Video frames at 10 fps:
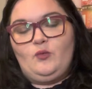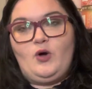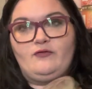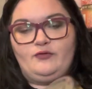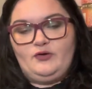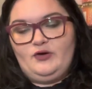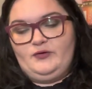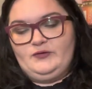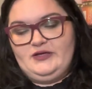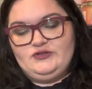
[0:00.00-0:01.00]
waffle
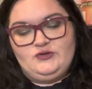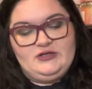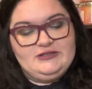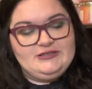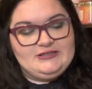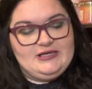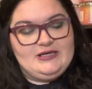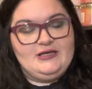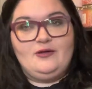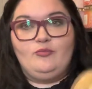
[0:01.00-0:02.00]
cone, as you can
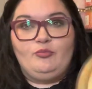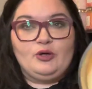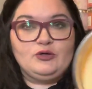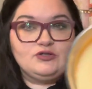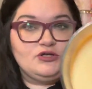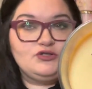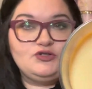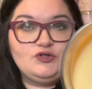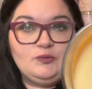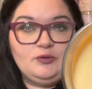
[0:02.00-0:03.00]
see, burned
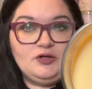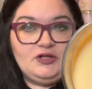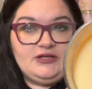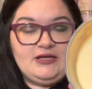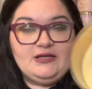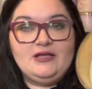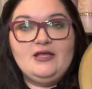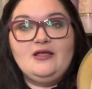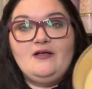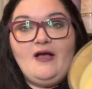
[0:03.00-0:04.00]
super clean.
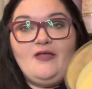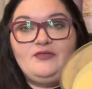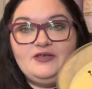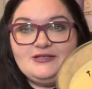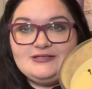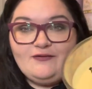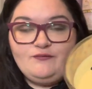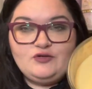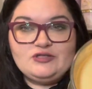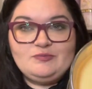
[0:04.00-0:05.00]
These have
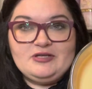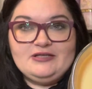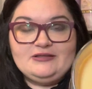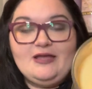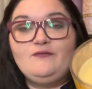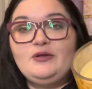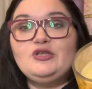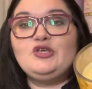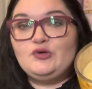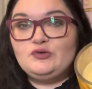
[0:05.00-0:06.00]
just been, they've been
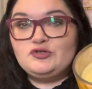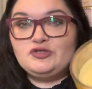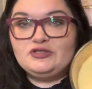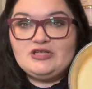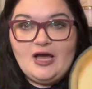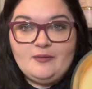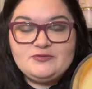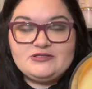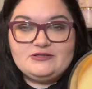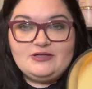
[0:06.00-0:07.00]
huge. The
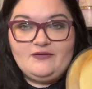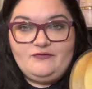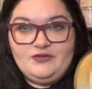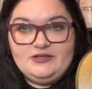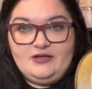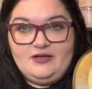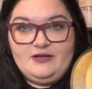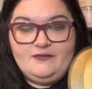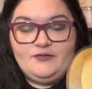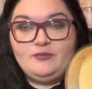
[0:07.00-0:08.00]
tops of the,
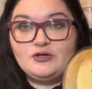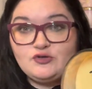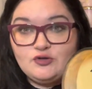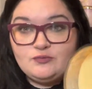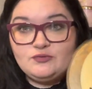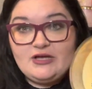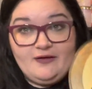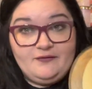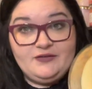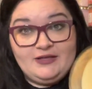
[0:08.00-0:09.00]
uh, the mushrooms
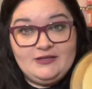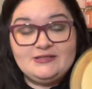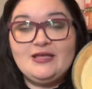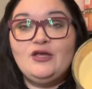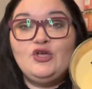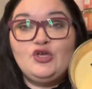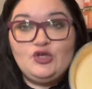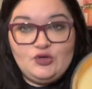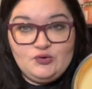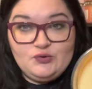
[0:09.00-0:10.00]
on these
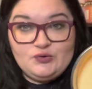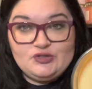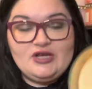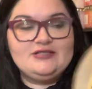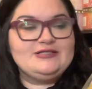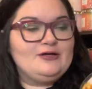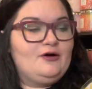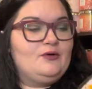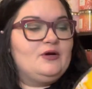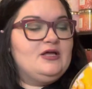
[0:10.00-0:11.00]
huge. And
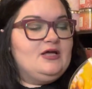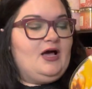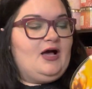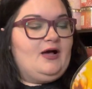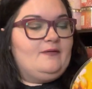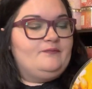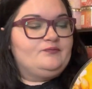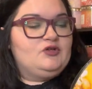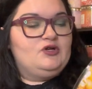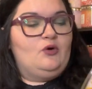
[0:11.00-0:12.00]
so, um,
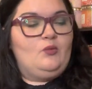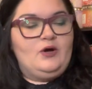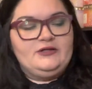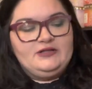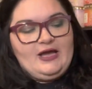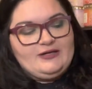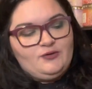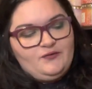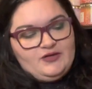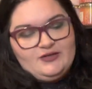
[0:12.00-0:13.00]
you know, one, I
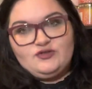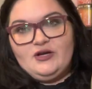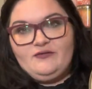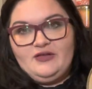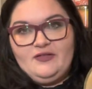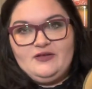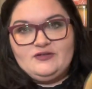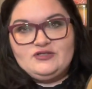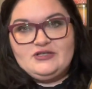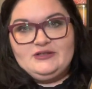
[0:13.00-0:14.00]
don't think it's traveling. I think
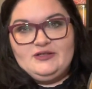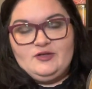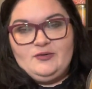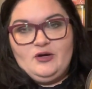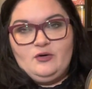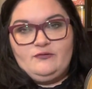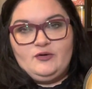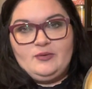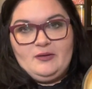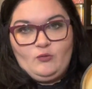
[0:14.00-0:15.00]
it's just a little bit over,
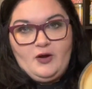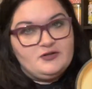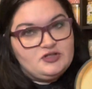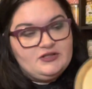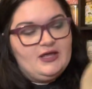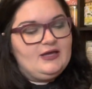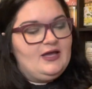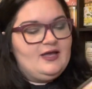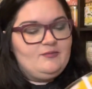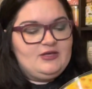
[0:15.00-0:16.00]
but I'm watching that
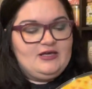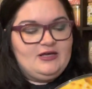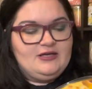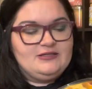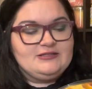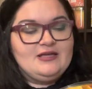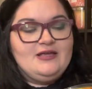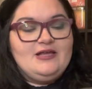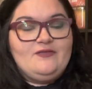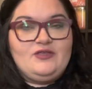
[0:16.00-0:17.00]
guy because
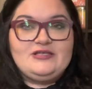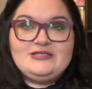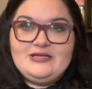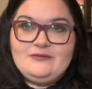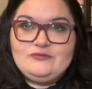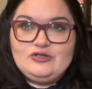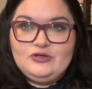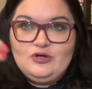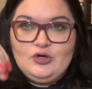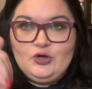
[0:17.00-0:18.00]
they seem
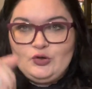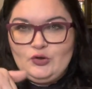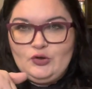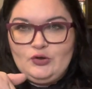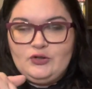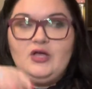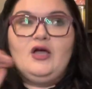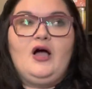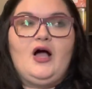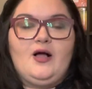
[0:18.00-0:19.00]
to curl.
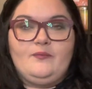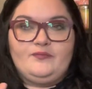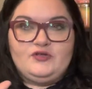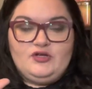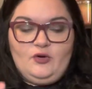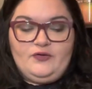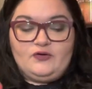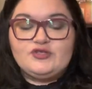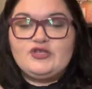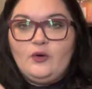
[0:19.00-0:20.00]
Um, you know, they're
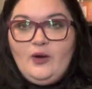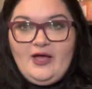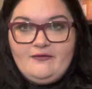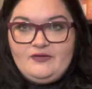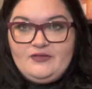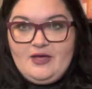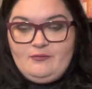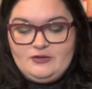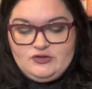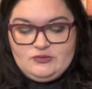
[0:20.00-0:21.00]
so heavy, that
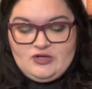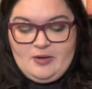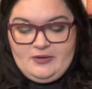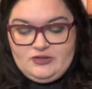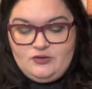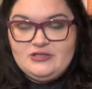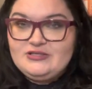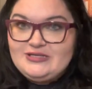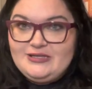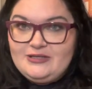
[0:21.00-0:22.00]
mushroom top. And you can
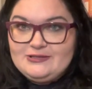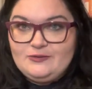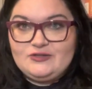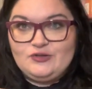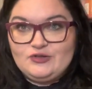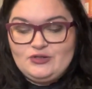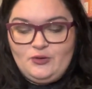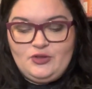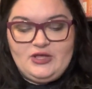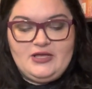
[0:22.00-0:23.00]
see these wicks are
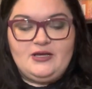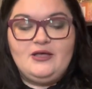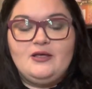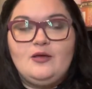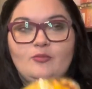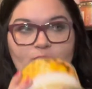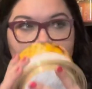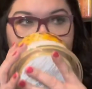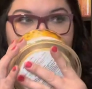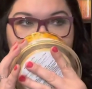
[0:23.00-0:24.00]
so thin, but